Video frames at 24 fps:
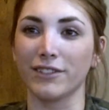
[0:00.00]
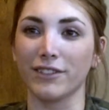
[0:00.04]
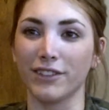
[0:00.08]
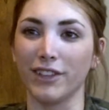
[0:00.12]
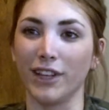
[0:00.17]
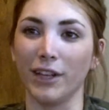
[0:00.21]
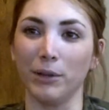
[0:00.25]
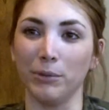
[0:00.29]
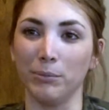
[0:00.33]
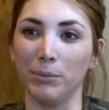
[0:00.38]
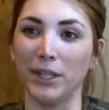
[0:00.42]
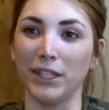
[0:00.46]

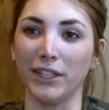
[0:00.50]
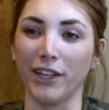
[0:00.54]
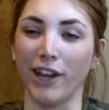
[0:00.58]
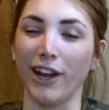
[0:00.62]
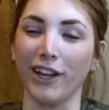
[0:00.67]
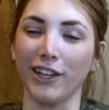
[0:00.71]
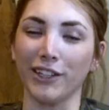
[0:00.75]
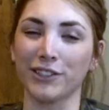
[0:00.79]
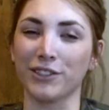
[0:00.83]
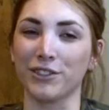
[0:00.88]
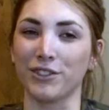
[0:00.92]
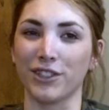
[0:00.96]
it'd be
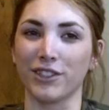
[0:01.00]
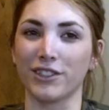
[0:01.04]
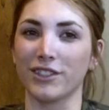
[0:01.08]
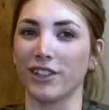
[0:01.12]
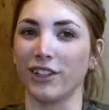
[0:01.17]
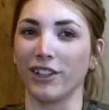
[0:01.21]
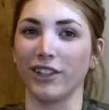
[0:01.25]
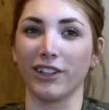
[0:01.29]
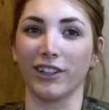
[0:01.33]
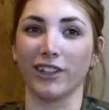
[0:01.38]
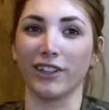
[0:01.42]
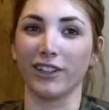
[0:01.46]
nice just
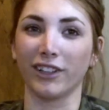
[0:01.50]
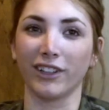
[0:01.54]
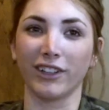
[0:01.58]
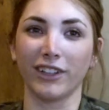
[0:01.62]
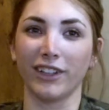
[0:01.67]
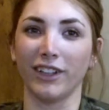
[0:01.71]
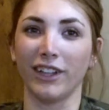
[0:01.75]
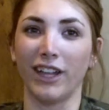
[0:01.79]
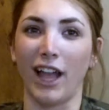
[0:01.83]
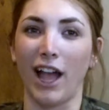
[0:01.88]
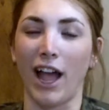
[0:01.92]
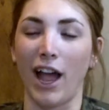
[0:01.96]
to
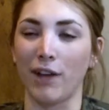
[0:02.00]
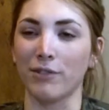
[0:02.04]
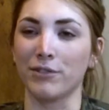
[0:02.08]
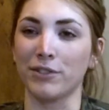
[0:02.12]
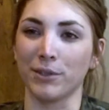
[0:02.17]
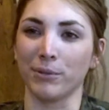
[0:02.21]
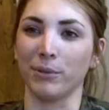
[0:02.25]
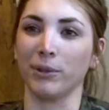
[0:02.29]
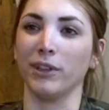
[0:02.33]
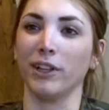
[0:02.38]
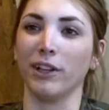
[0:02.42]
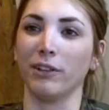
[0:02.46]
have
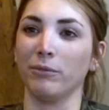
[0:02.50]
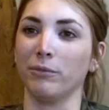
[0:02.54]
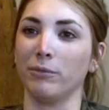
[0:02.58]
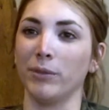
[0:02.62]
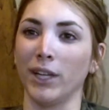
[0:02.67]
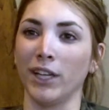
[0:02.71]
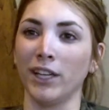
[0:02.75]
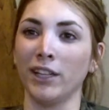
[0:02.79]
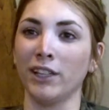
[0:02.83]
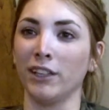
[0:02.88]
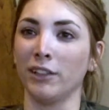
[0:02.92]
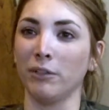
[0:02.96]
someone love
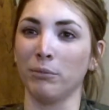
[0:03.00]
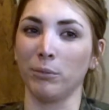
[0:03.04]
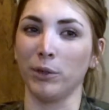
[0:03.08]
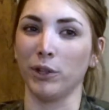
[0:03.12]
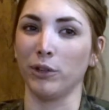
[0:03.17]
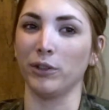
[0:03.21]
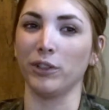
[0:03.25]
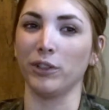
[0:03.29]
me. We don't even